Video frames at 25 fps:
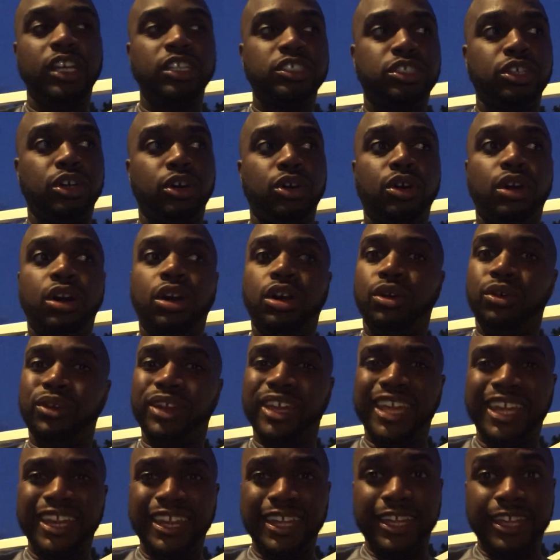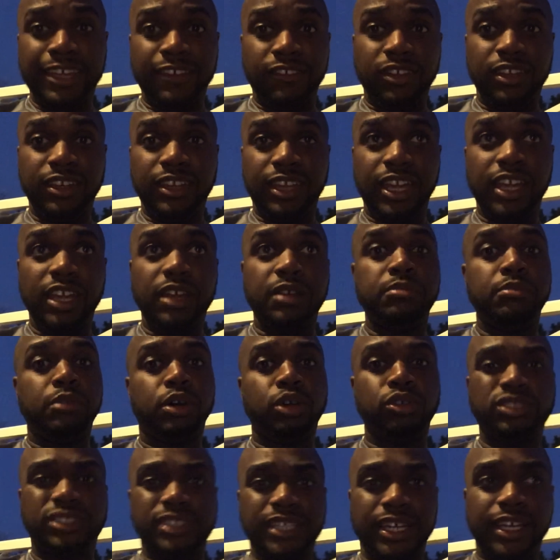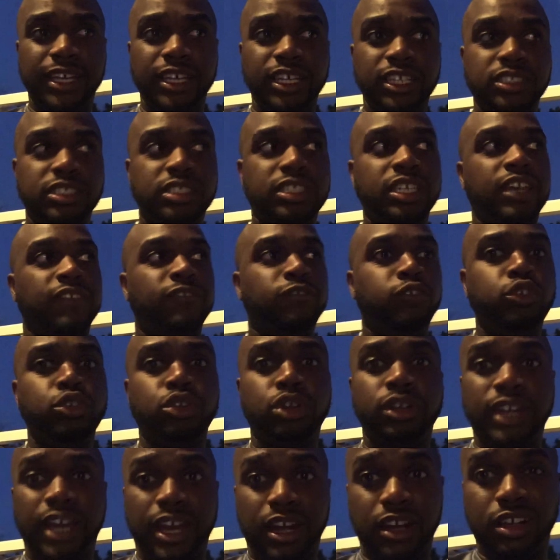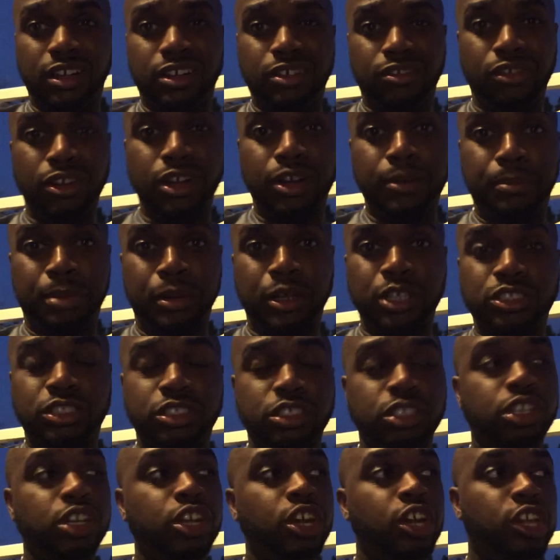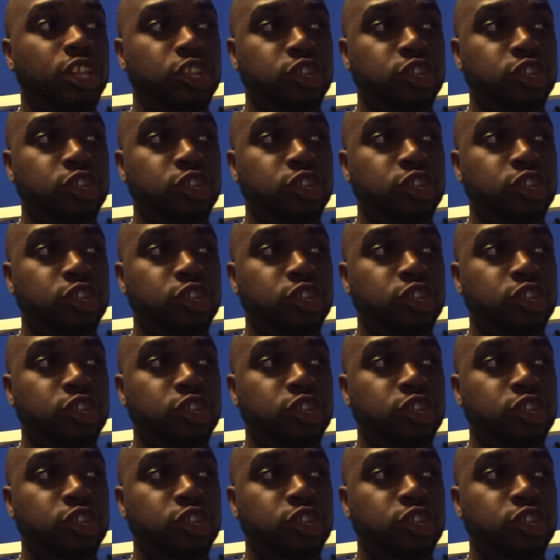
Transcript: So on any given day, and most days, if you're not a career person,